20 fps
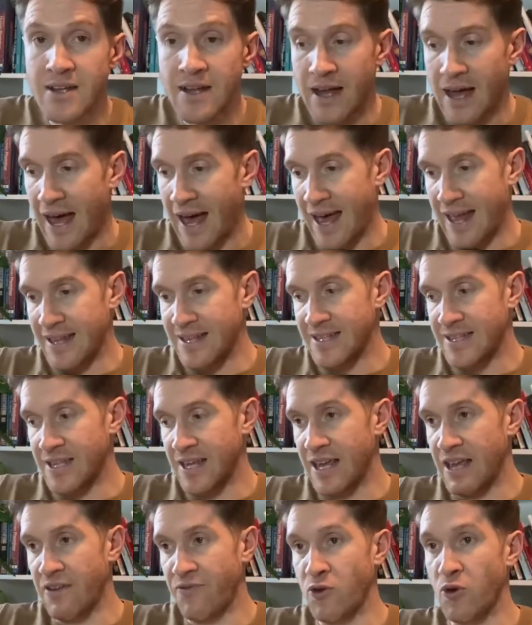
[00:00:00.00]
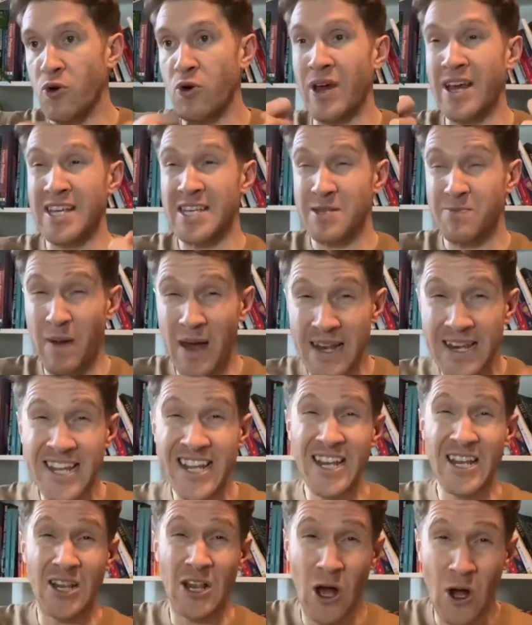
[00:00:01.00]
and that if you're
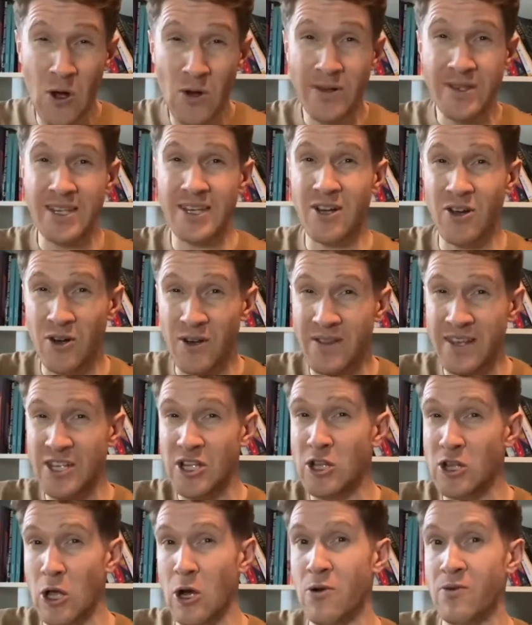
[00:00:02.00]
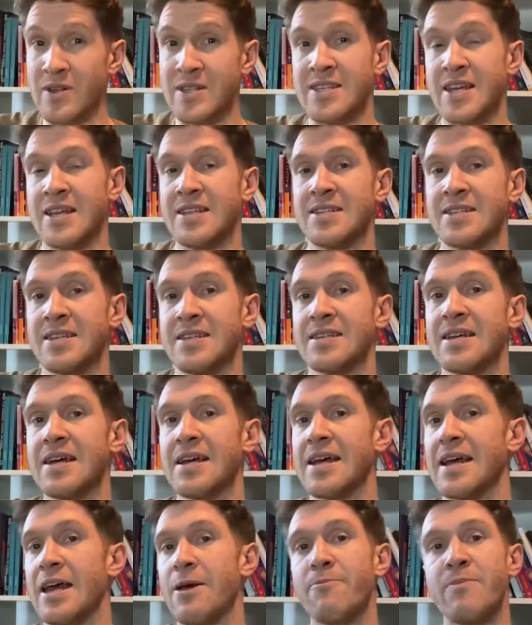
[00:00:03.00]
expending loads at kind of these low intensities,
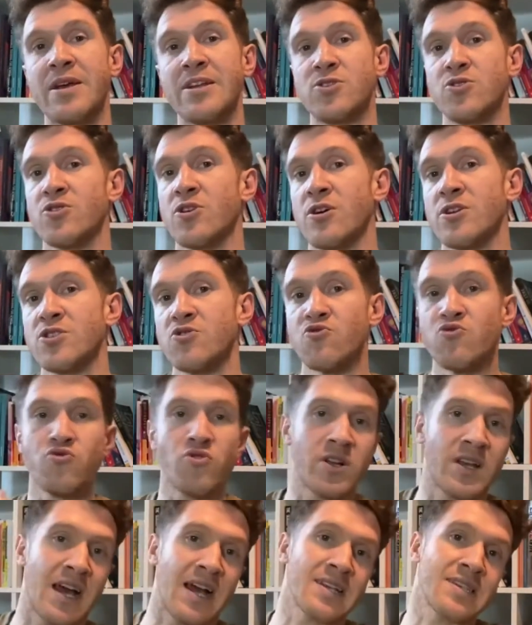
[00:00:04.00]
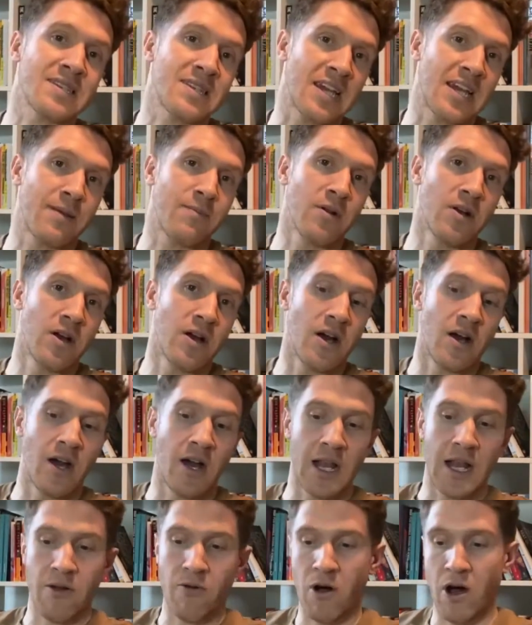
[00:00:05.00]
it means you're going to run out of steam
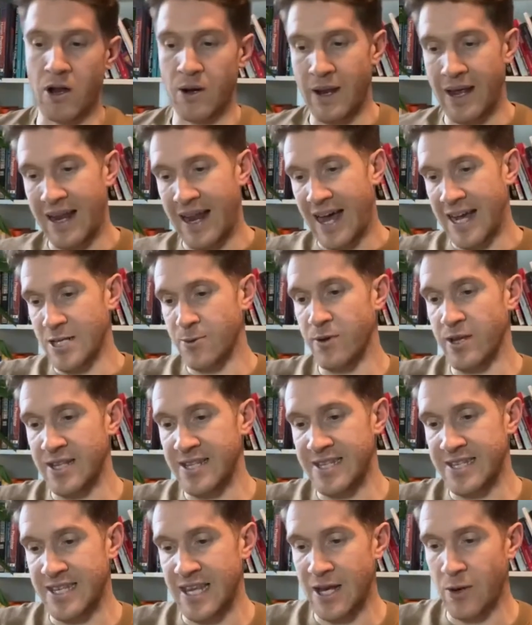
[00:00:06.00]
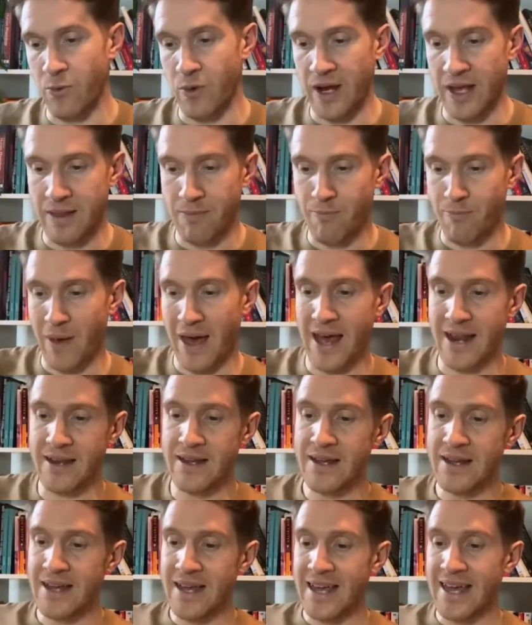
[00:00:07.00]
earlier on. And as we can see with Ben,
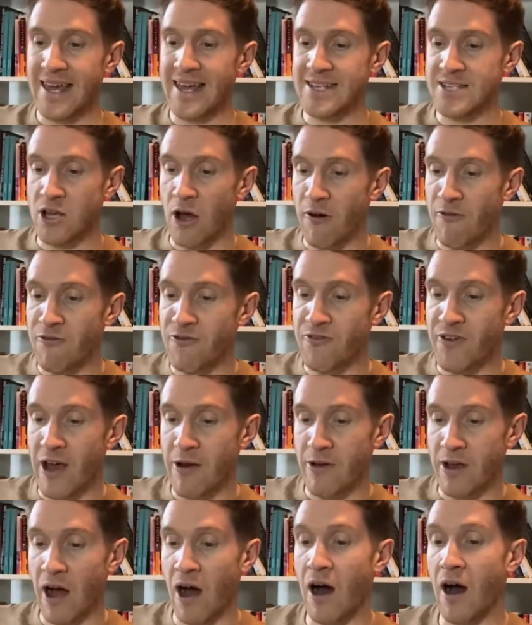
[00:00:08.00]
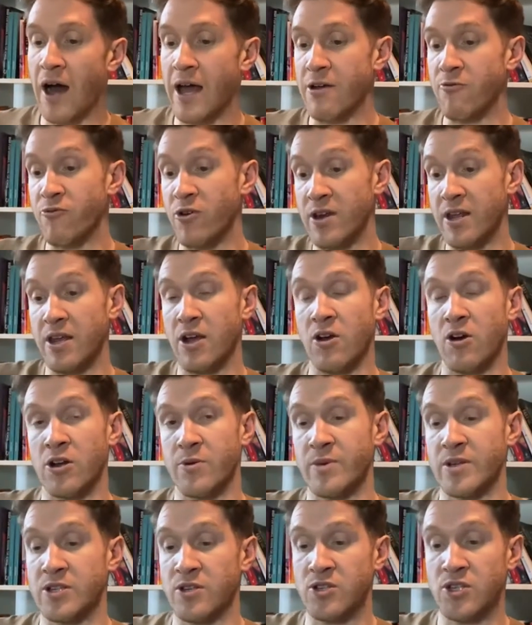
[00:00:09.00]
he's got very high running
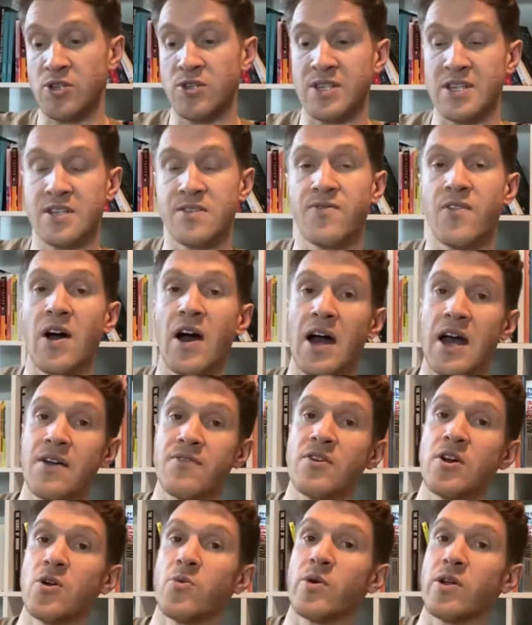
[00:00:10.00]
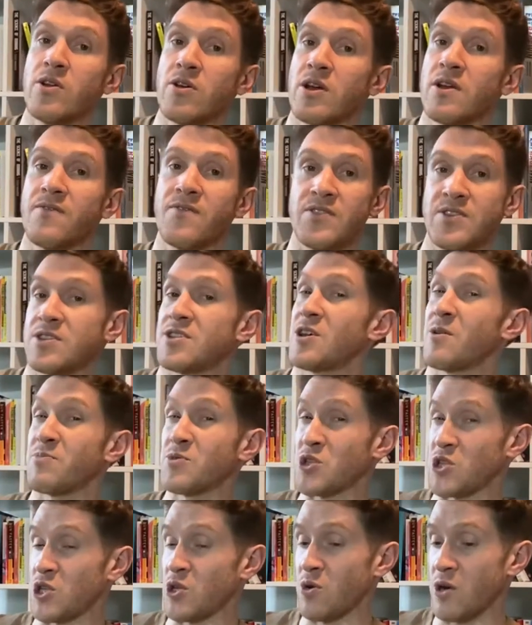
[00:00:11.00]
economy. So 265, we're looking for sub
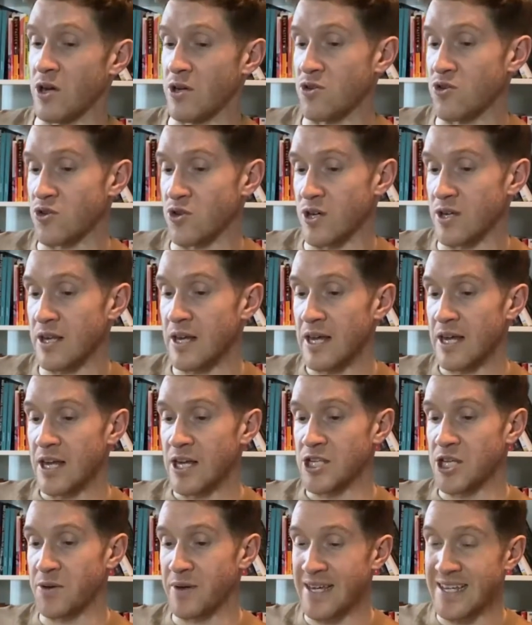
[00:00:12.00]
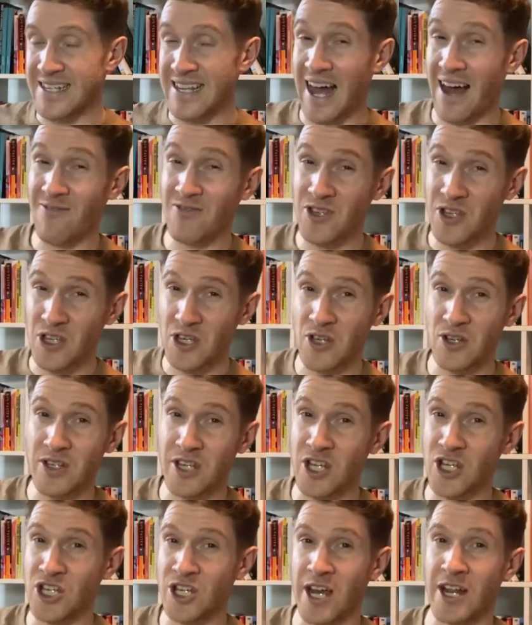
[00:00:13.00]
200. So he's having to use
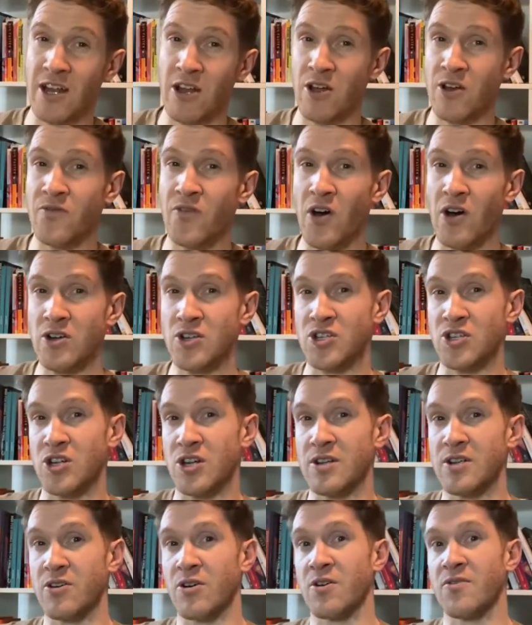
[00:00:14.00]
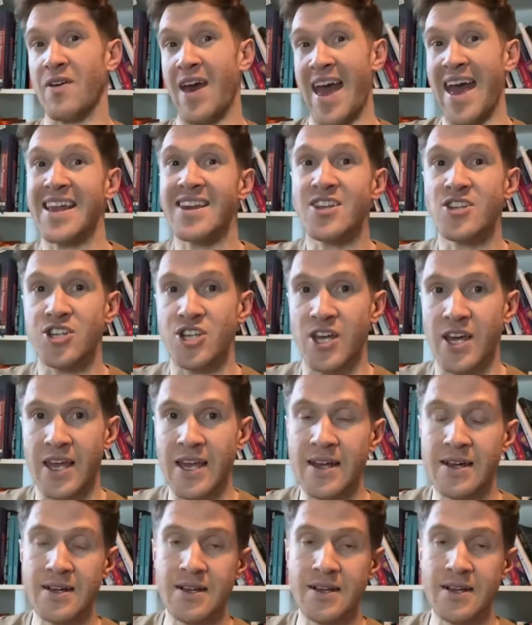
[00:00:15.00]
his shed load of oxygen, kind of energy,